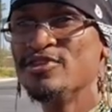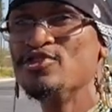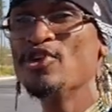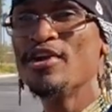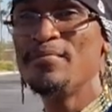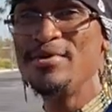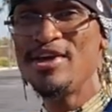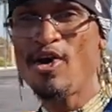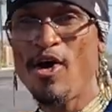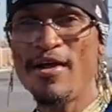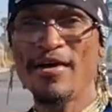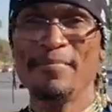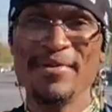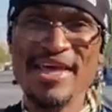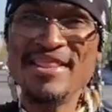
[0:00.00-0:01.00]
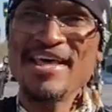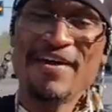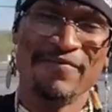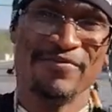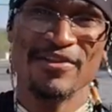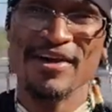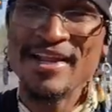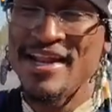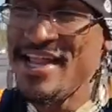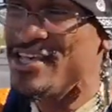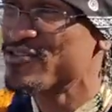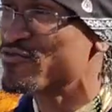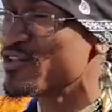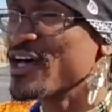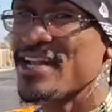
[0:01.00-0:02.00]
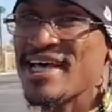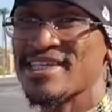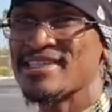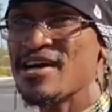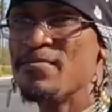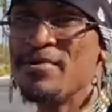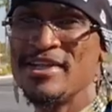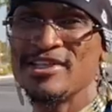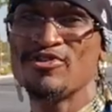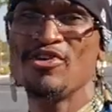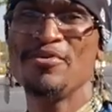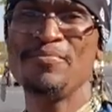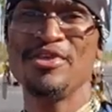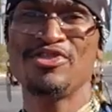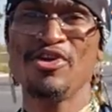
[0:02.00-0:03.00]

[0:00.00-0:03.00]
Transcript: You're gonna be caught up in that flood, and this flood that's coming is gonna be